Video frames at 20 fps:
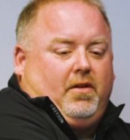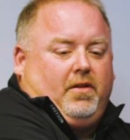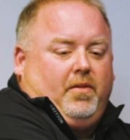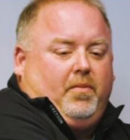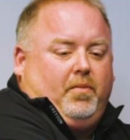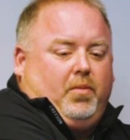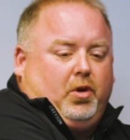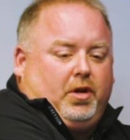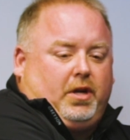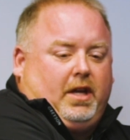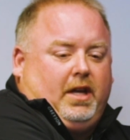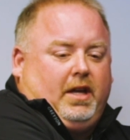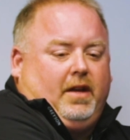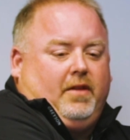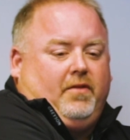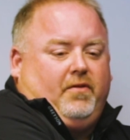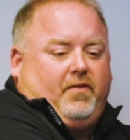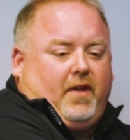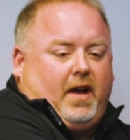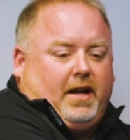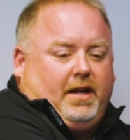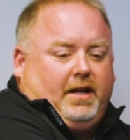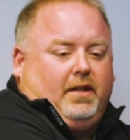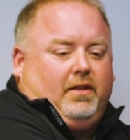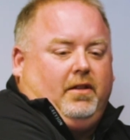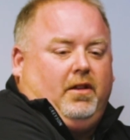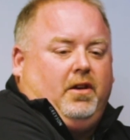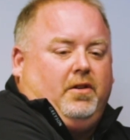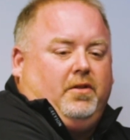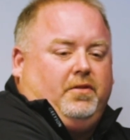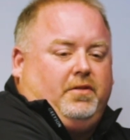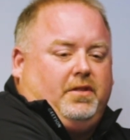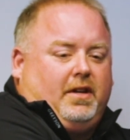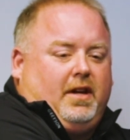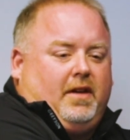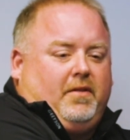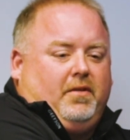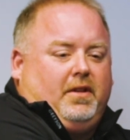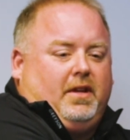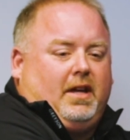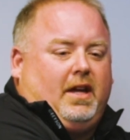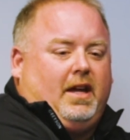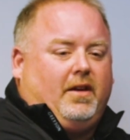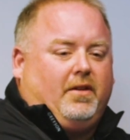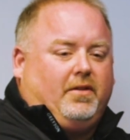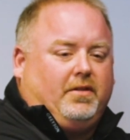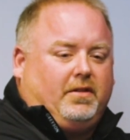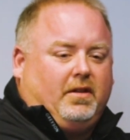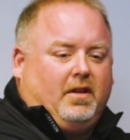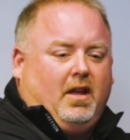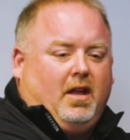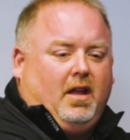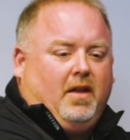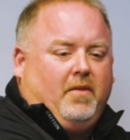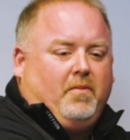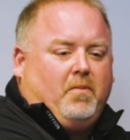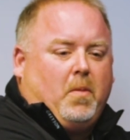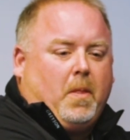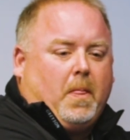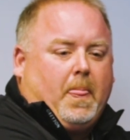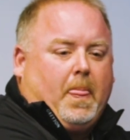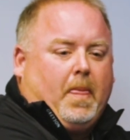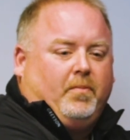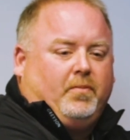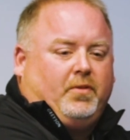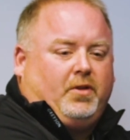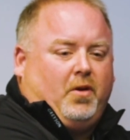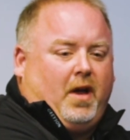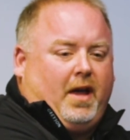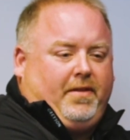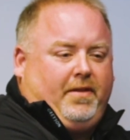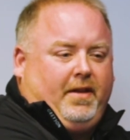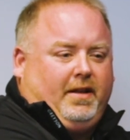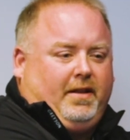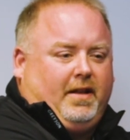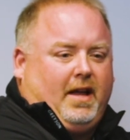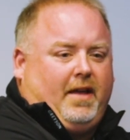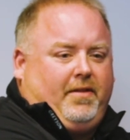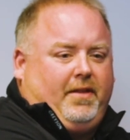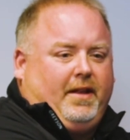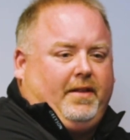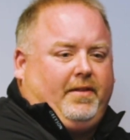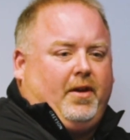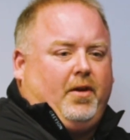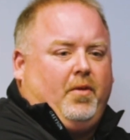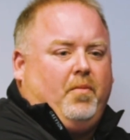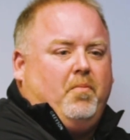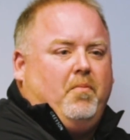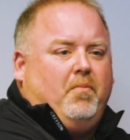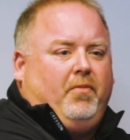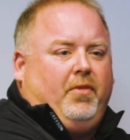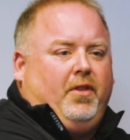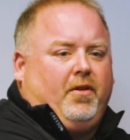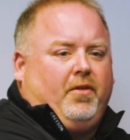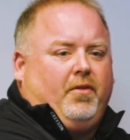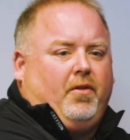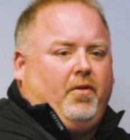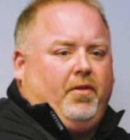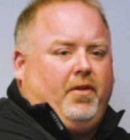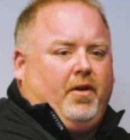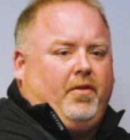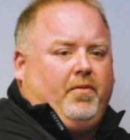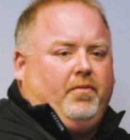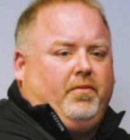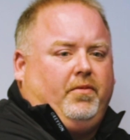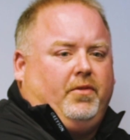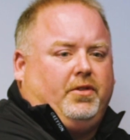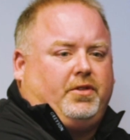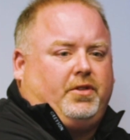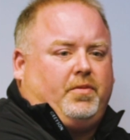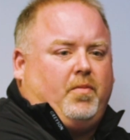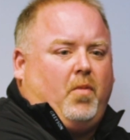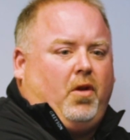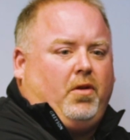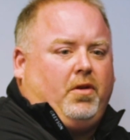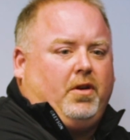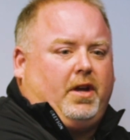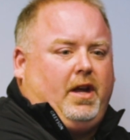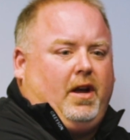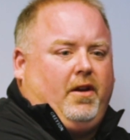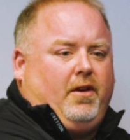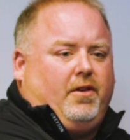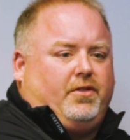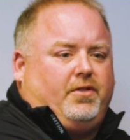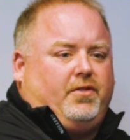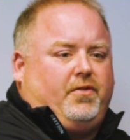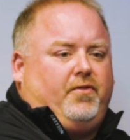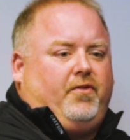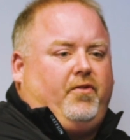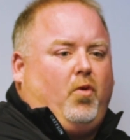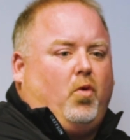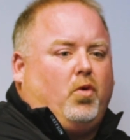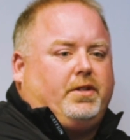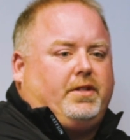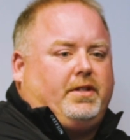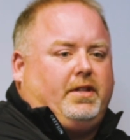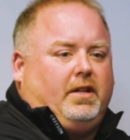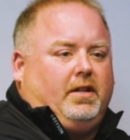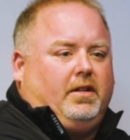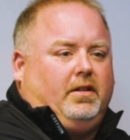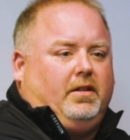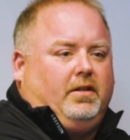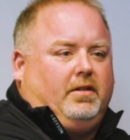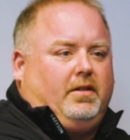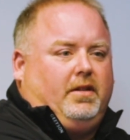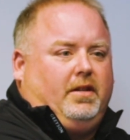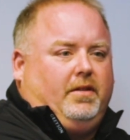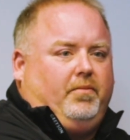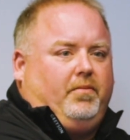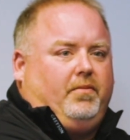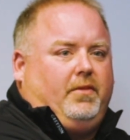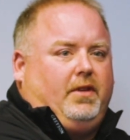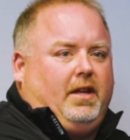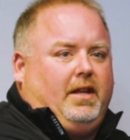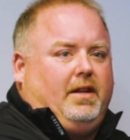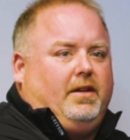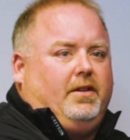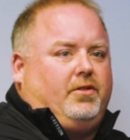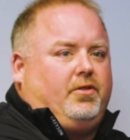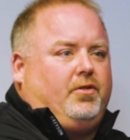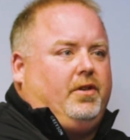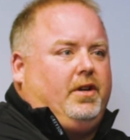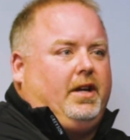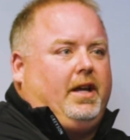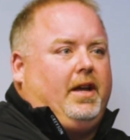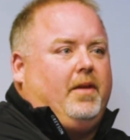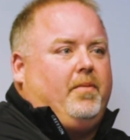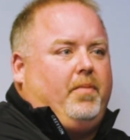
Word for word: on the booking and finding loads and everything else. So I think the smaller carriers forcing the industry to